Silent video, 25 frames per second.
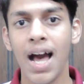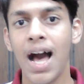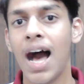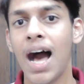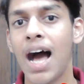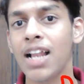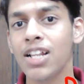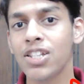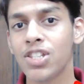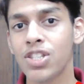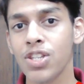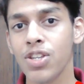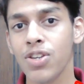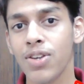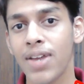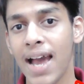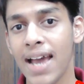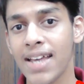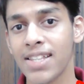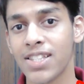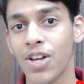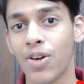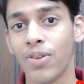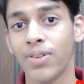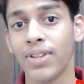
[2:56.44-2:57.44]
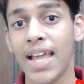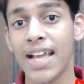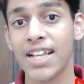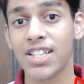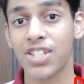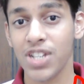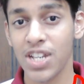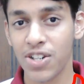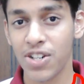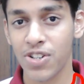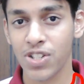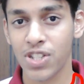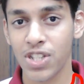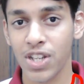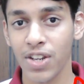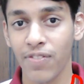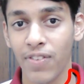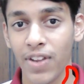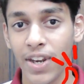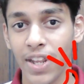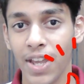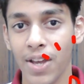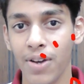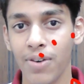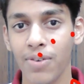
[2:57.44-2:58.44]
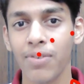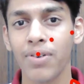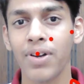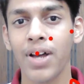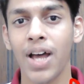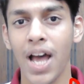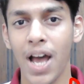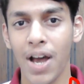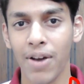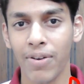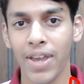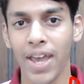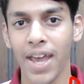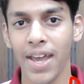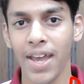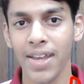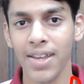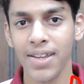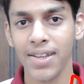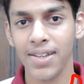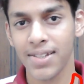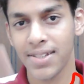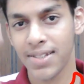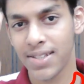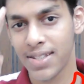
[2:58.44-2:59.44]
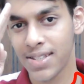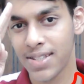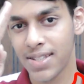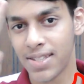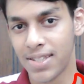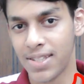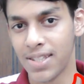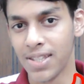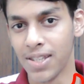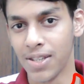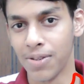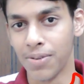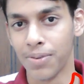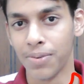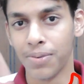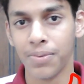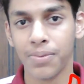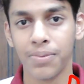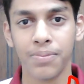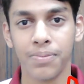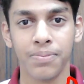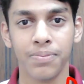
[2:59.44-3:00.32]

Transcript: I'll see you guys on next interesting video. Okay? See you.